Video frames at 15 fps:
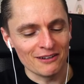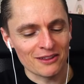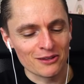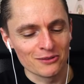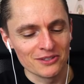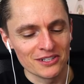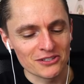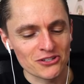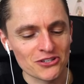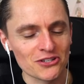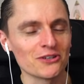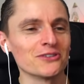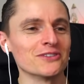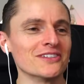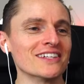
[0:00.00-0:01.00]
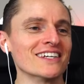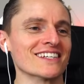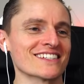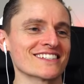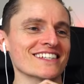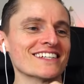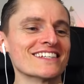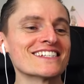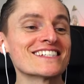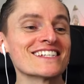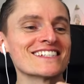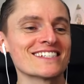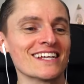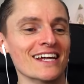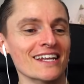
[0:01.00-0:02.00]
thought I'd show you this. Now, this
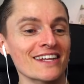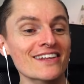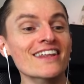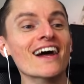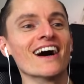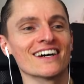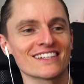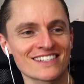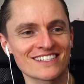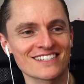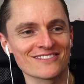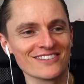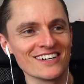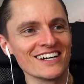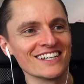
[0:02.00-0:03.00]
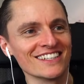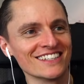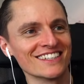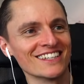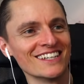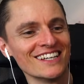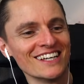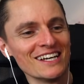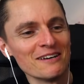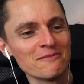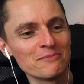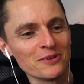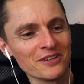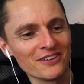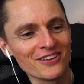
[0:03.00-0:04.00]
is nuts, right?
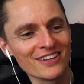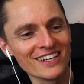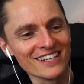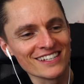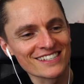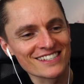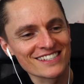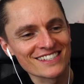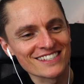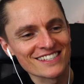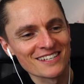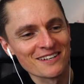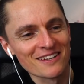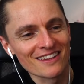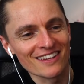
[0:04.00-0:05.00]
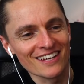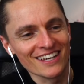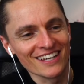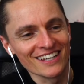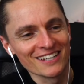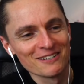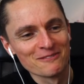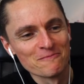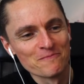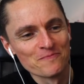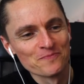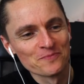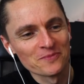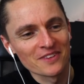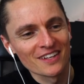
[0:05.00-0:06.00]
But this thing
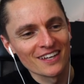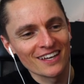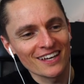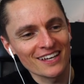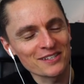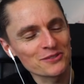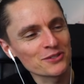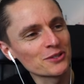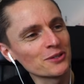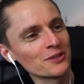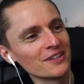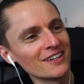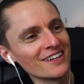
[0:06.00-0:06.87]
is cool.